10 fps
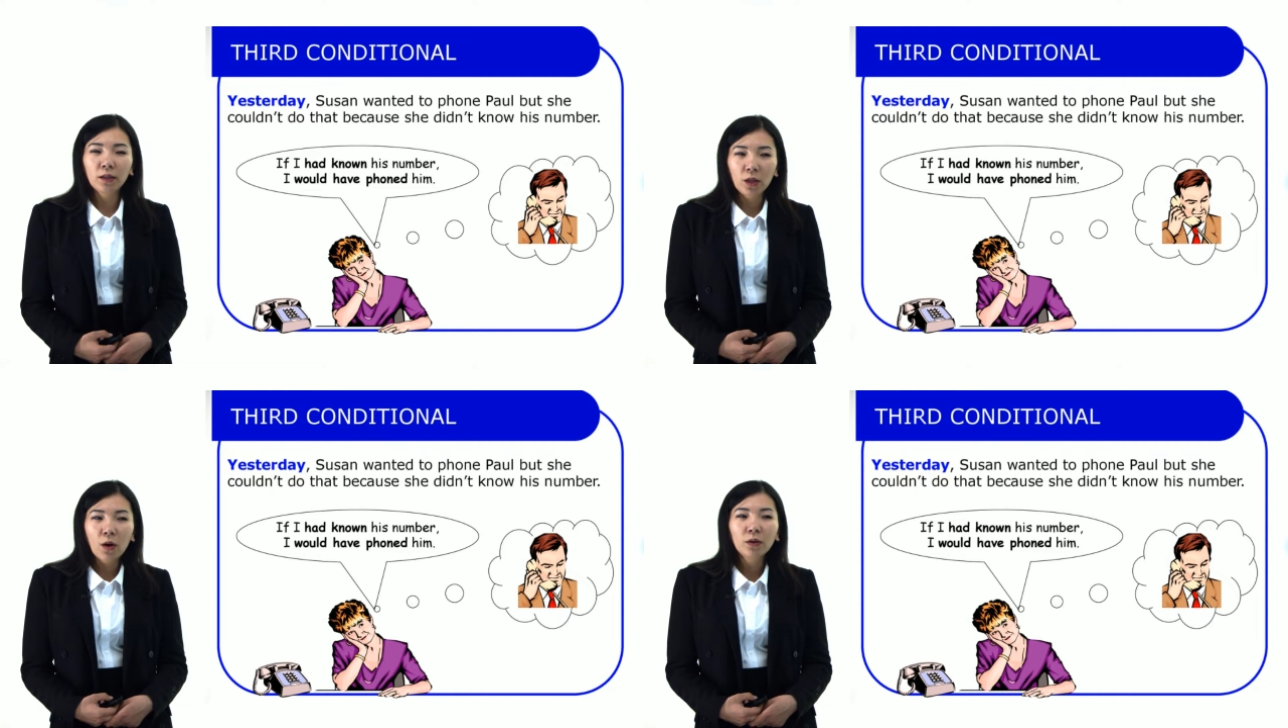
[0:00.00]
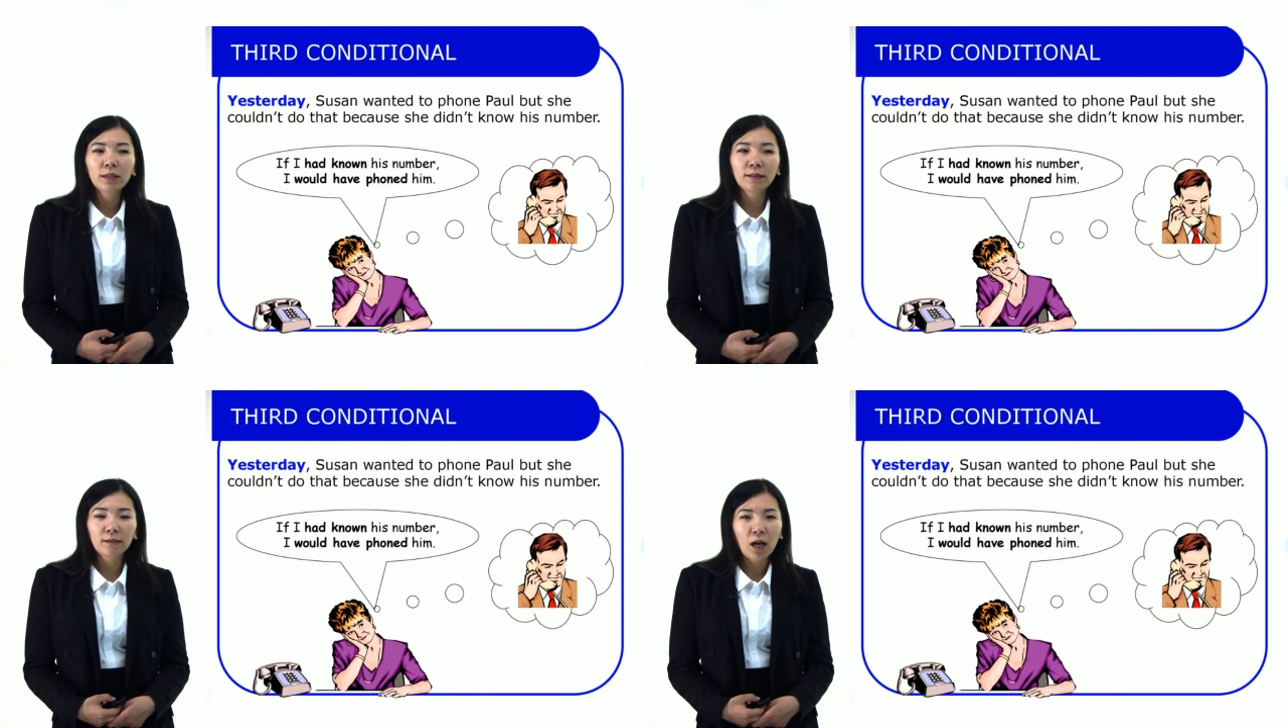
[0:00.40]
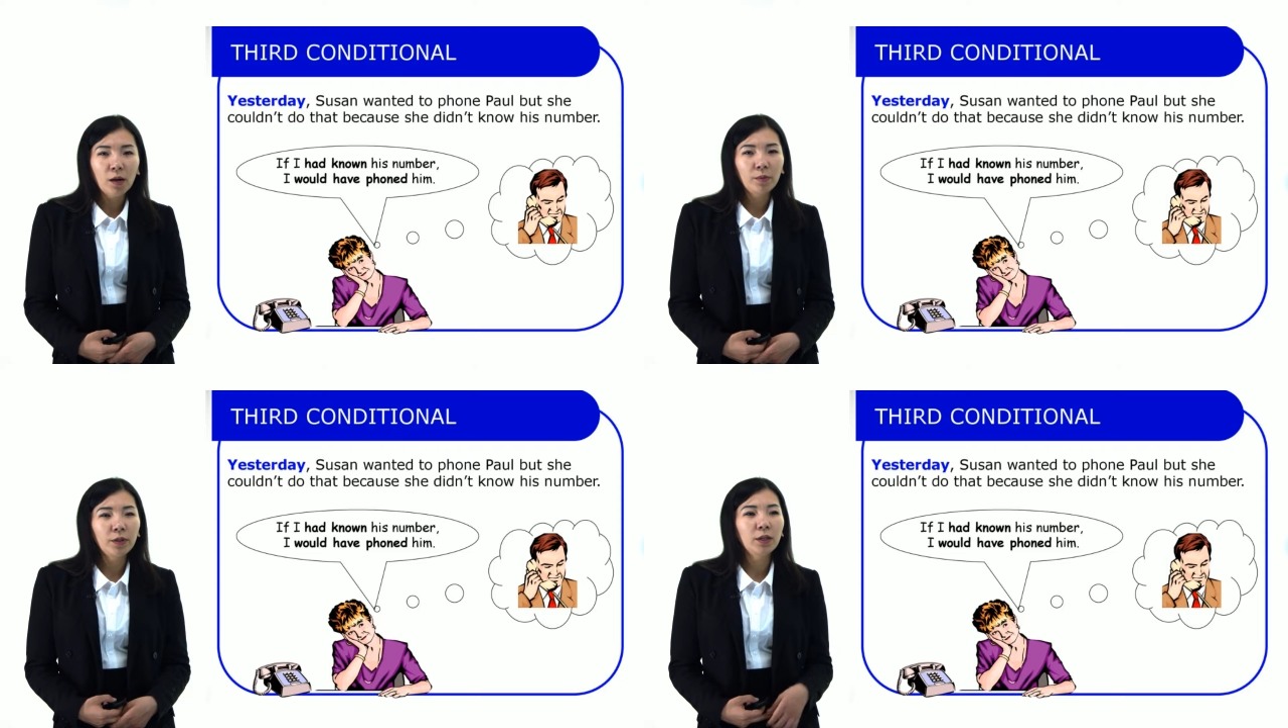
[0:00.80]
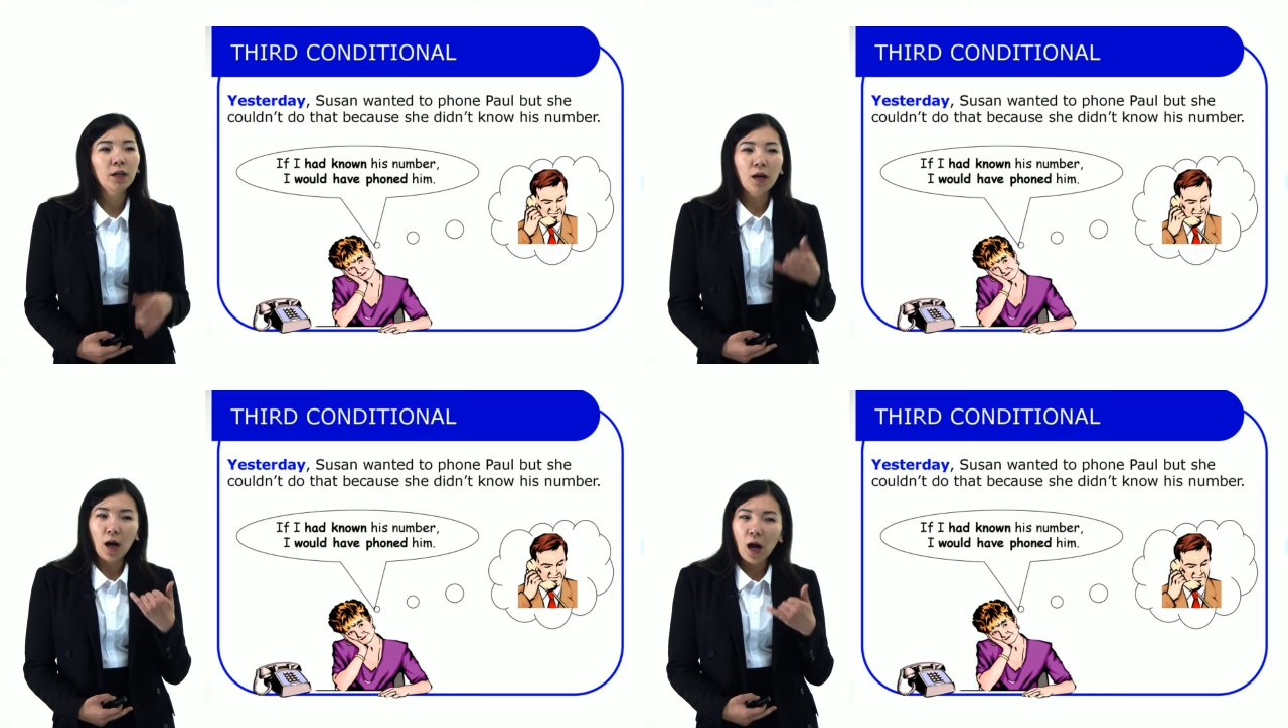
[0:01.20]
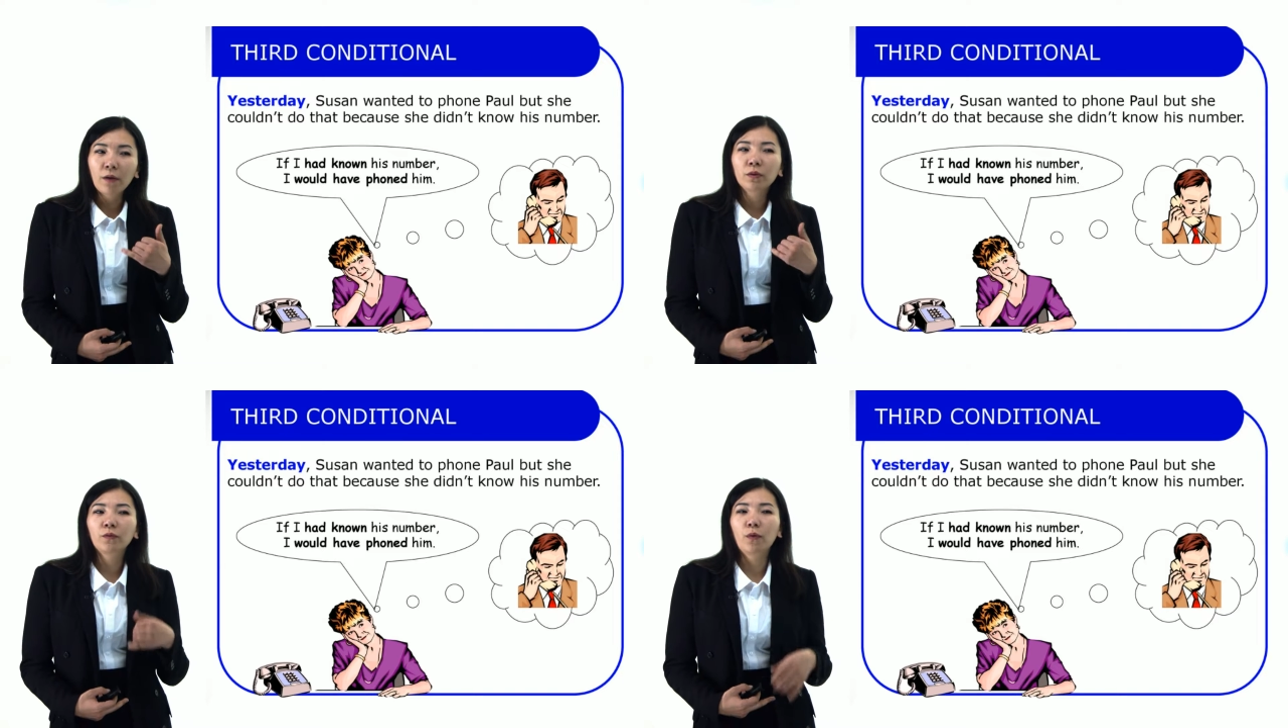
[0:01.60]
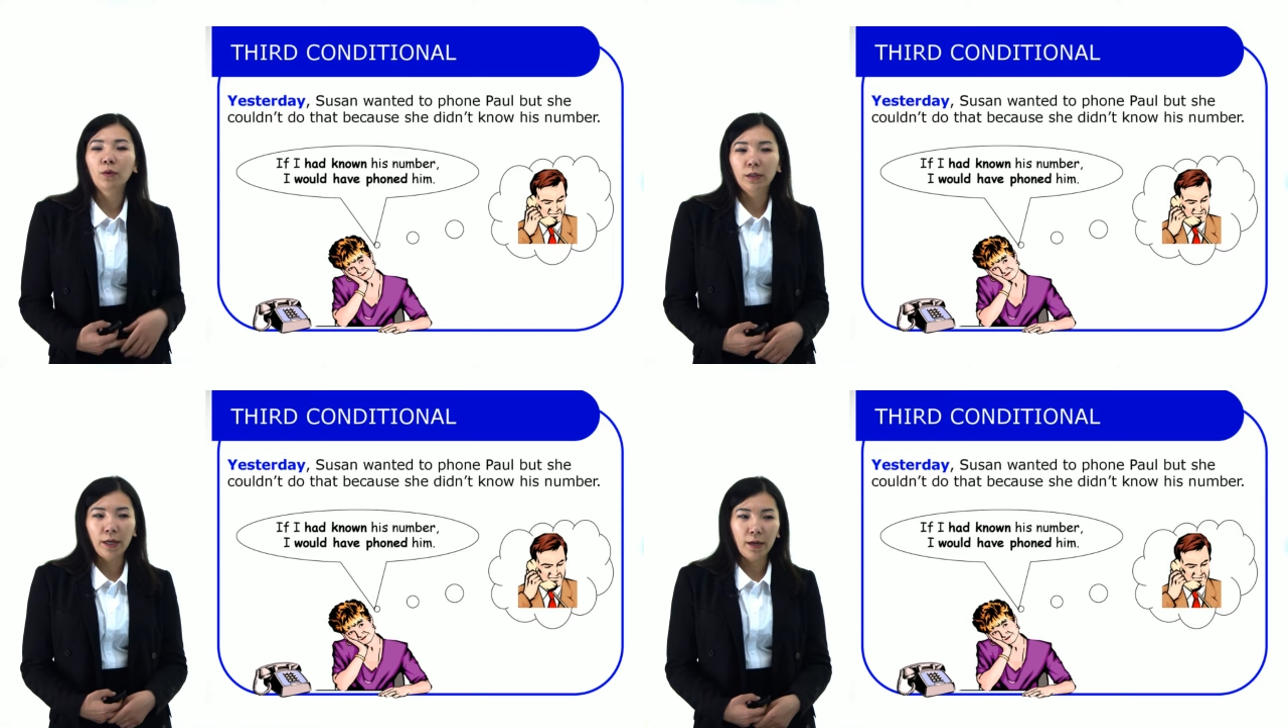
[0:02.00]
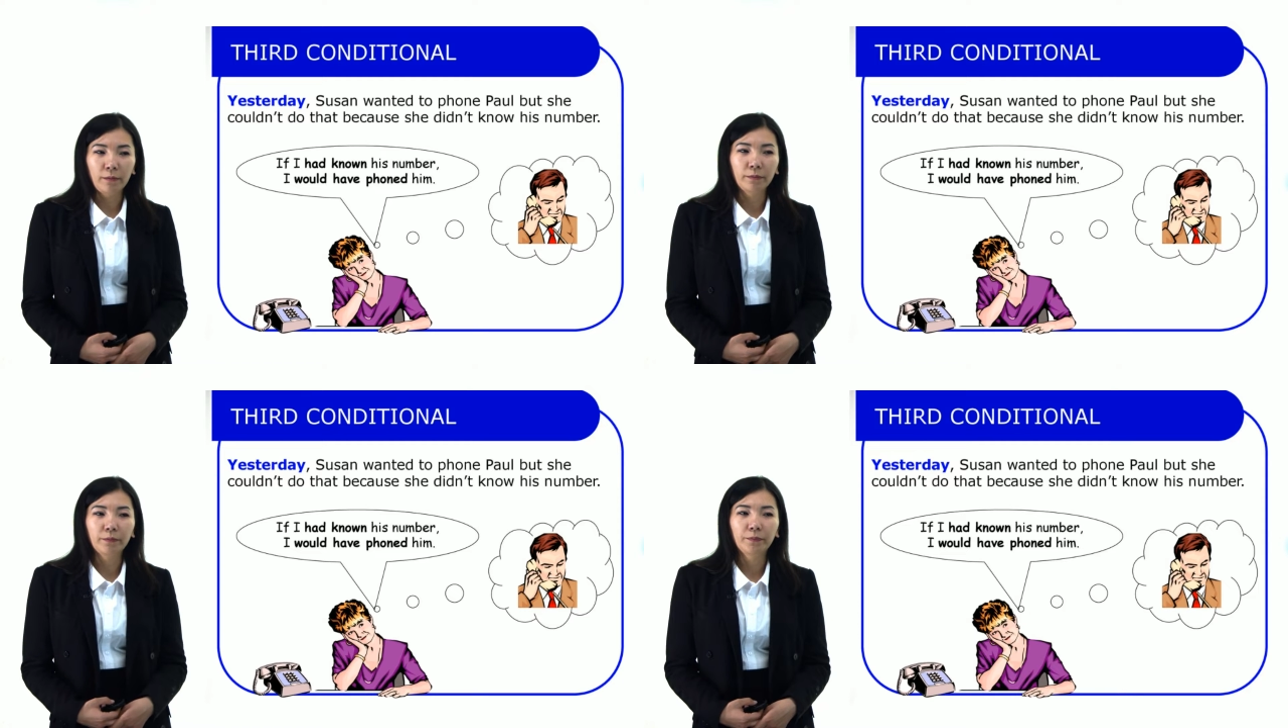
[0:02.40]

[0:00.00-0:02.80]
known his number, I would phone him.